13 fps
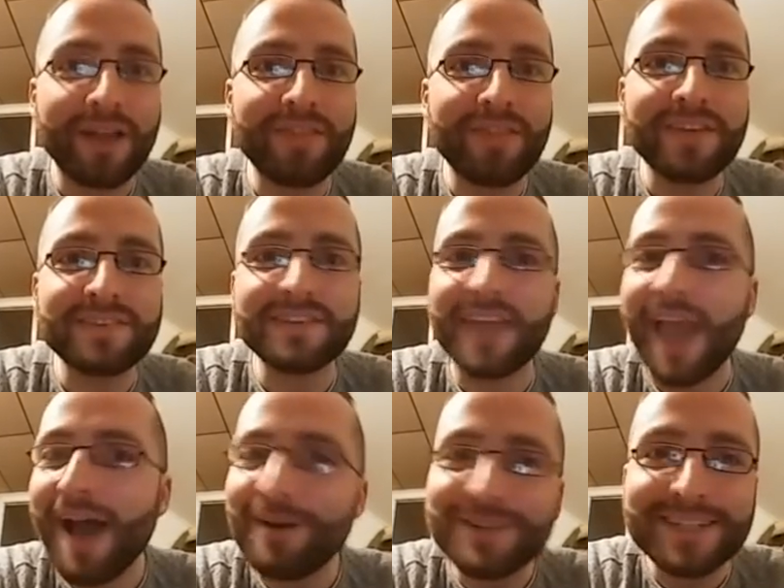on this
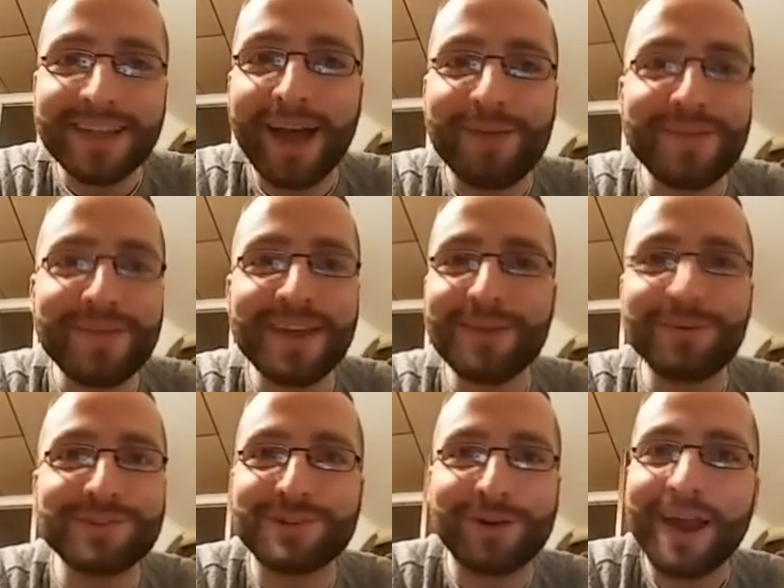account, I mean, it
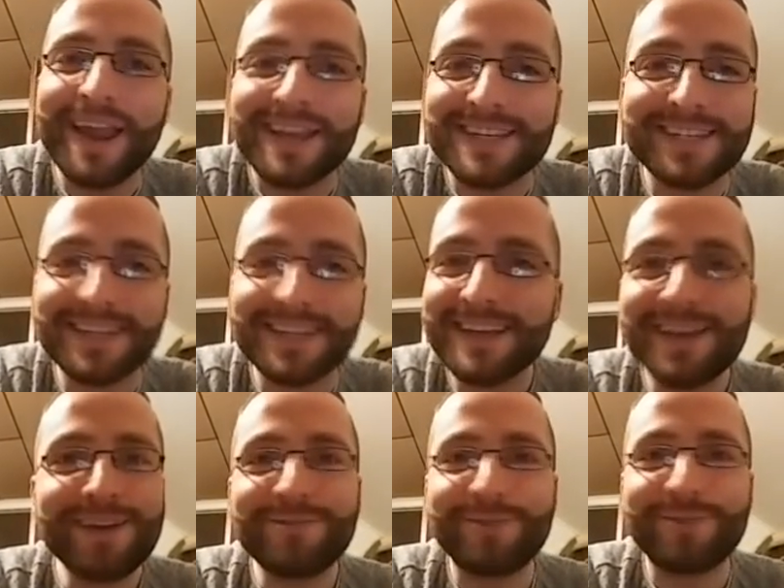was great.
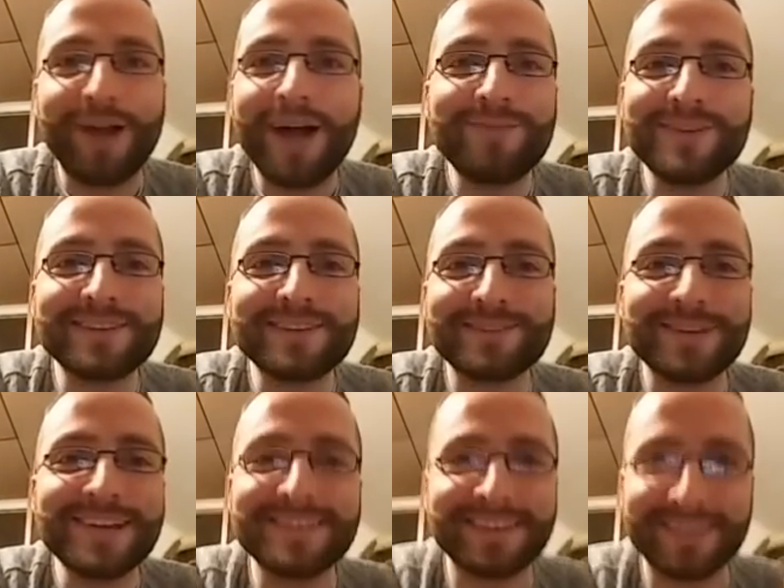for obvious
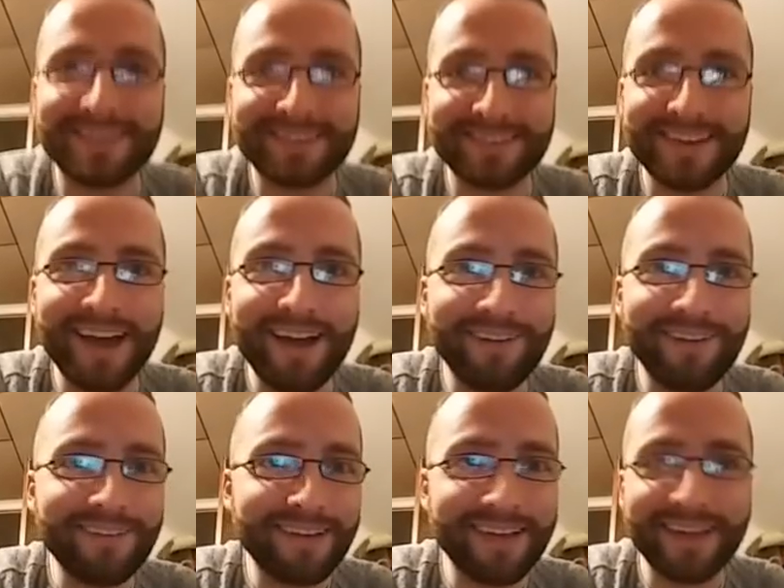reasons, you
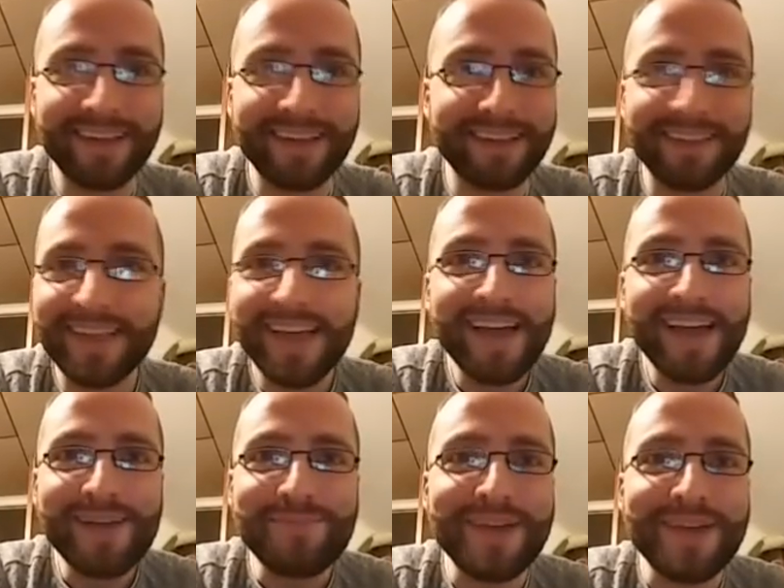know?
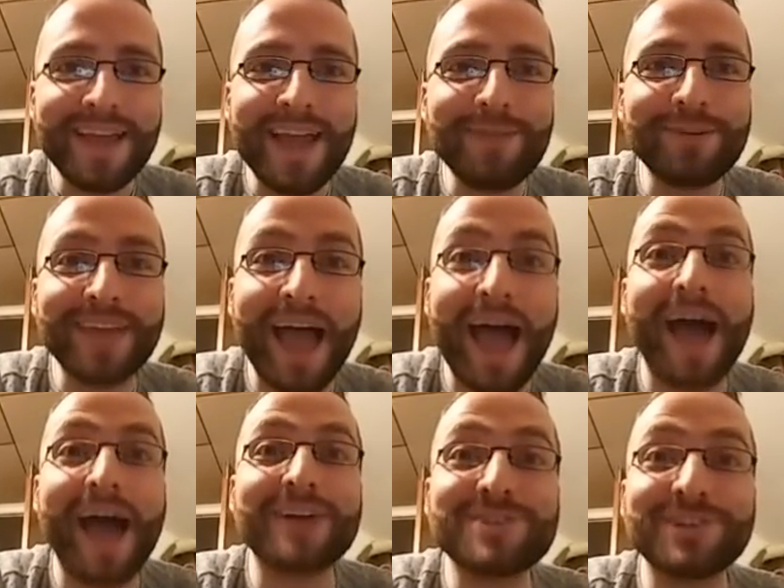Being able to
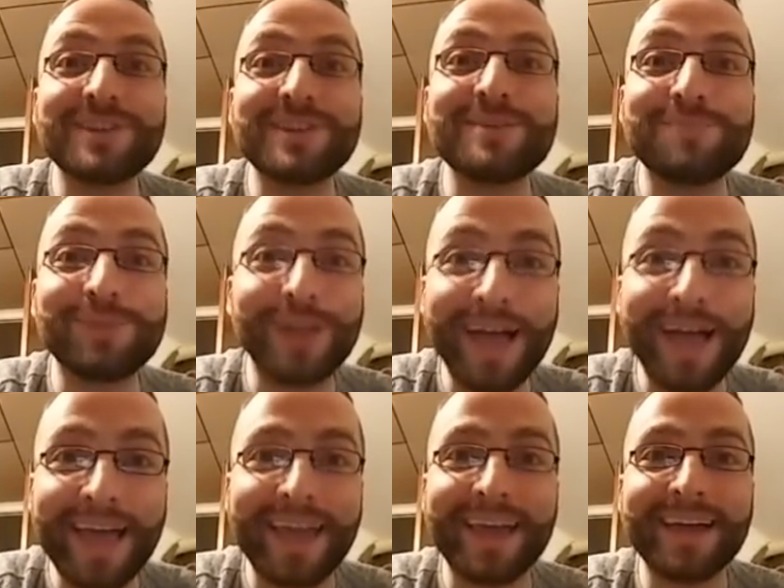actually
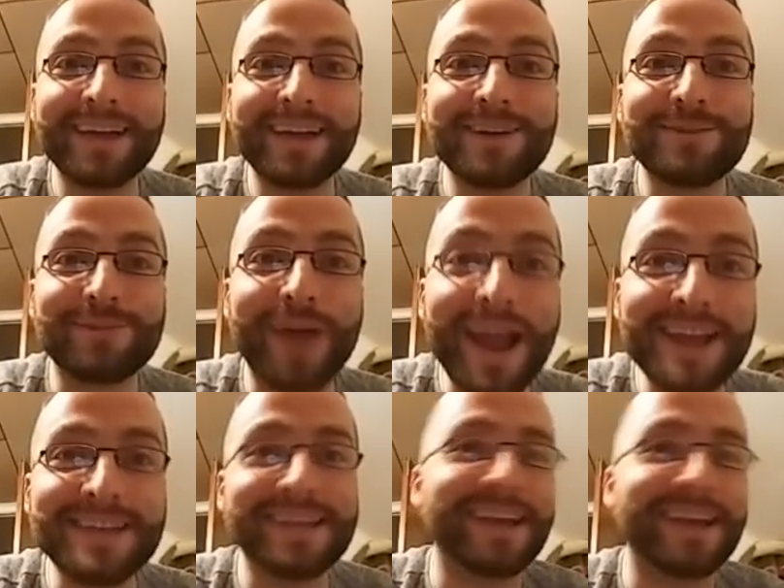play
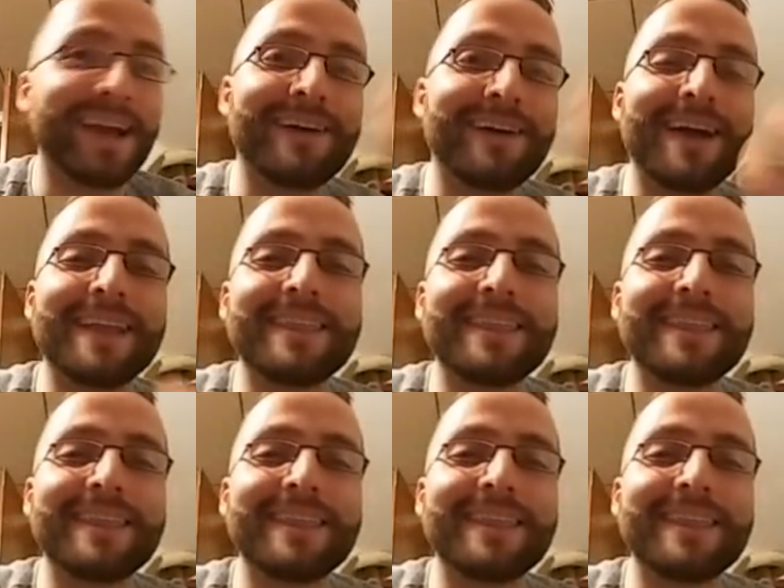Randy. Alright,